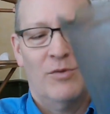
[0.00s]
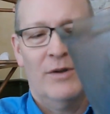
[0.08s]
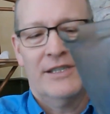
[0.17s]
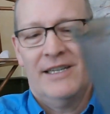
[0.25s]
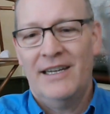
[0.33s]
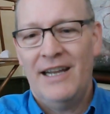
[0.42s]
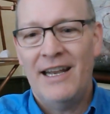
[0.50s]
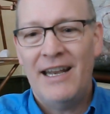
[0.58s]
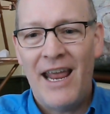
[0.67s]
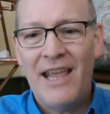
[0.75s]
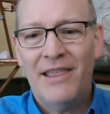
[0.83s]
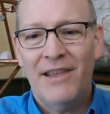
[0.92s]
What's it, an
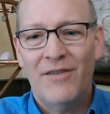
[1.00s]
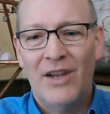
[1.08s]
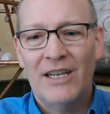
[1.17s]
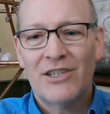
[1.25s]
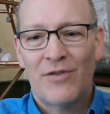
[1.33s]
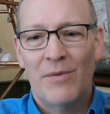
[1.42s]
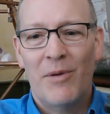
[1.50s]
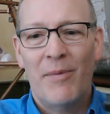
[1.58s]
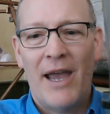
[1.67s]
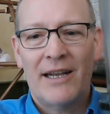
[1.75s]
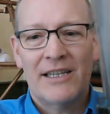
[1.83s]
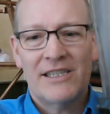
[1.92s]
eighth of an inch from the
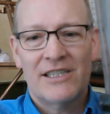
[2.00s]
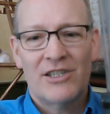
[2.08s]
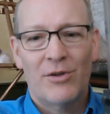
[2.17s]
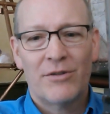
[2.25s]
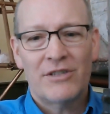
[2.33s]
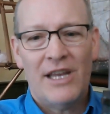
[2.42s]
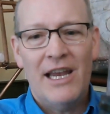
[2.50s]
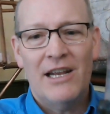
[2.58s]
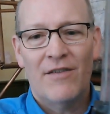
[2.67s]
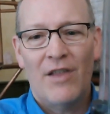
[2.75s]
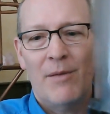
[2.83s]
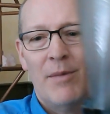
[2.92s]
magnets? And so there's 8
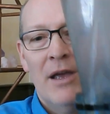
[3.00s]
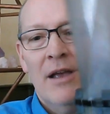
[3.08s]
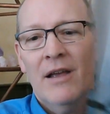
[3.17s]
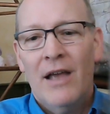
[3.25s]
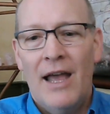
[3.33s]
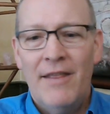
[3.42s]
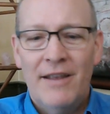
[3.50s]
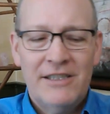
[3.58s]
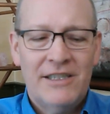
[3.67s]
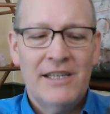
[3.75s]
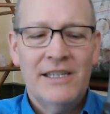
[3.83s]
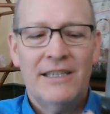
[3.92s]
of them, and this
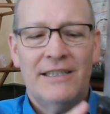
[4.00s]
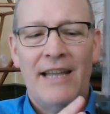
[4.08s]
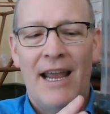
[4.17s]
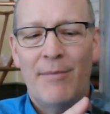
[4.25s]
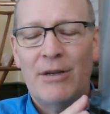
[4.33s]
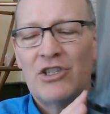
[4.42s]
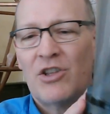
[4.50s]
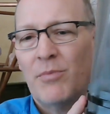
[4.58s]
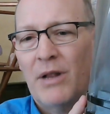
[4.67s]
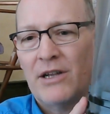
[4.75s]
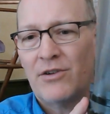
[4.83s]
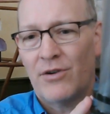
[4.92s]
doesn't damage the
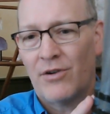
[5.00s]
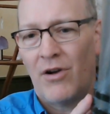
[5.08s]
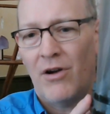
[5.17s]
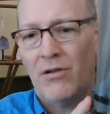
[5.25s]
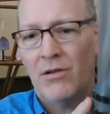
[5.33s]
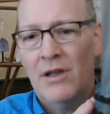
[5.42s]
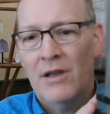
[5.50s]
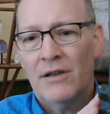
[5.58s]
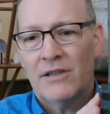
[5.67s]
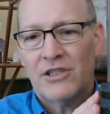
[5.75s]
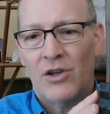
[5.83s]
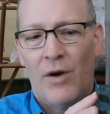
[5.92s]
blender at all.
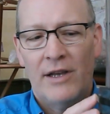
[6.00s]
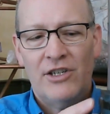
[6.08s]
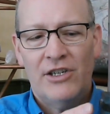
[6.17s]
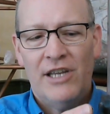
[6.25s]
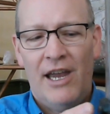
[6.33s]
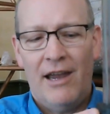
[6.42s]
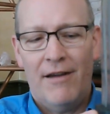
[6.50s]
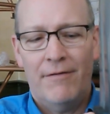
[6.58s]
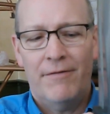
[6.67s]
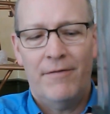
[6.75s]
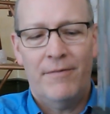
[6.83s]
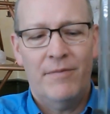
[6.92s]
So I just
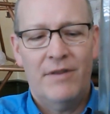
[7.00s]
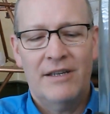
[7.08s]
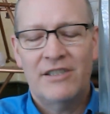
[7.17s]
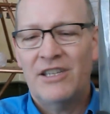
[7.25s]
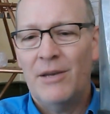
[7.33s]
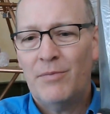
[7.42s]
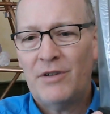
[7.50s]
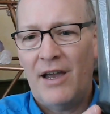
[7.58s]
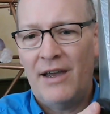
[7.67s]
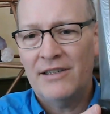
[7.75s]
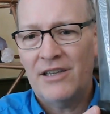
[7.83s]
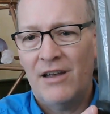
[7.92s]
have the zip
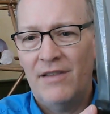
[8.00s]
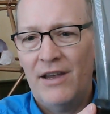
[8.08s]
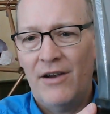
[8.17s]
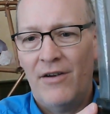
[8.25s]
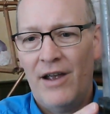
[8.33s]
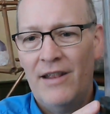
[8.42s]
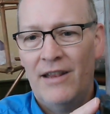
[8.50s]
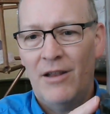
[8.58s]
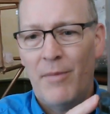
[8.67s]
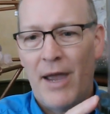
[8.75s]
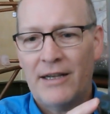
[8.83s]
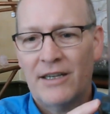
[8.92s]
ties on there, and then the
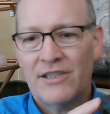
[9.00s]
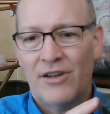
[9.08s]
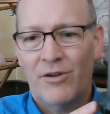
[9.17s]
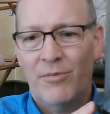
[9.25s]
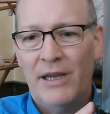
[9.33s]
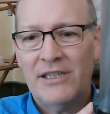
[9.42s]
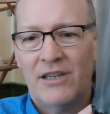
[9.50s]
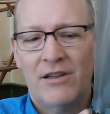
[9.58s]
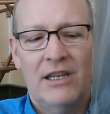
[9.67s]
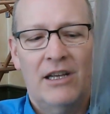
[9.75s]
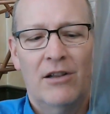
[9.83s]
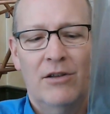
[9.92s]
magnets are
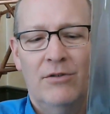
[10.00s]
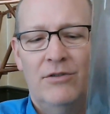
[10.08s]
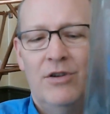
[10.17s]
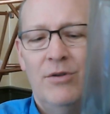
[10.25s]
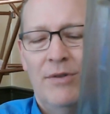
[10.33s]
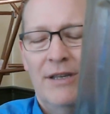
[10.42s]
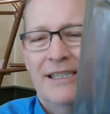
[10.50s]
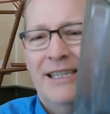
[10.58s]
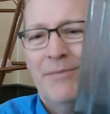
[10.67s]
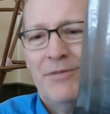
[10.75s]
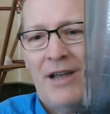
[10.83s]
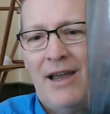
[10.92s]
basically glued to the
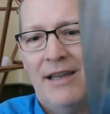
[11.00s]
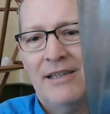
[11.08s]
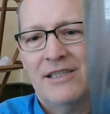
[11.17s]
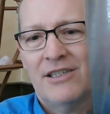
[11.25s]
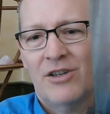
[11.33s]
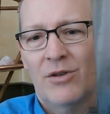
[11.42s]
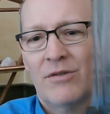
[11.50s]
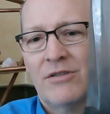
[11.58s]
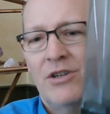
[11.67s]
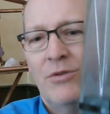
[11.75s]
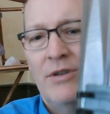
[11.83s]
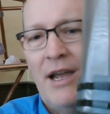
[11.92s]
zip ties, and so there's
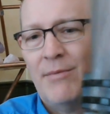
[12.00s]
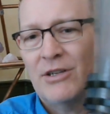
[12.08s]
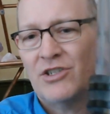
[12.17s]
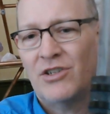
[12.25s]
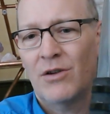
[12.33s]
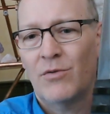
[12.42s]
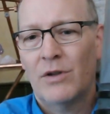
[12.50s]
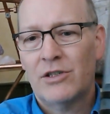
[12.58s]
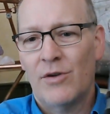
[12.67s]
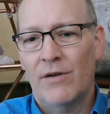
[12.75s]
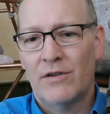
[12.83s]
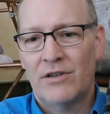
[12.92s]
no damage done
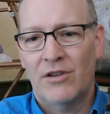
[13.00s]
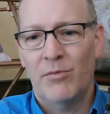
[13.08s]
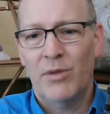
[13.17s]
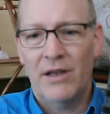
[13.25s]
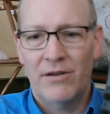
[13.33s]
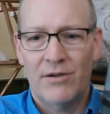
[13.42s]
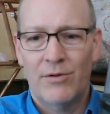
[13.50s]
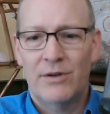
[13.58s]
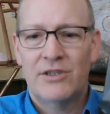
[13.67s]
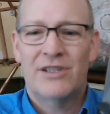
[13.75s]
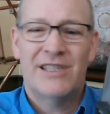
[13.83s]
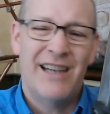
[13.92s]
whatsoever to the blender,
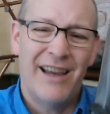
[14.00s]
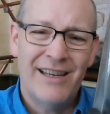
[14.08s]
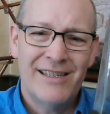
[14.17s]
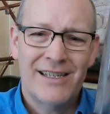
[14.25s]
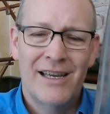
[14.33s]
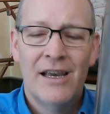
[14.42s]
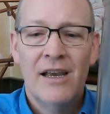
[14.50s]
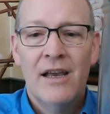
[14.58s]
which is nice.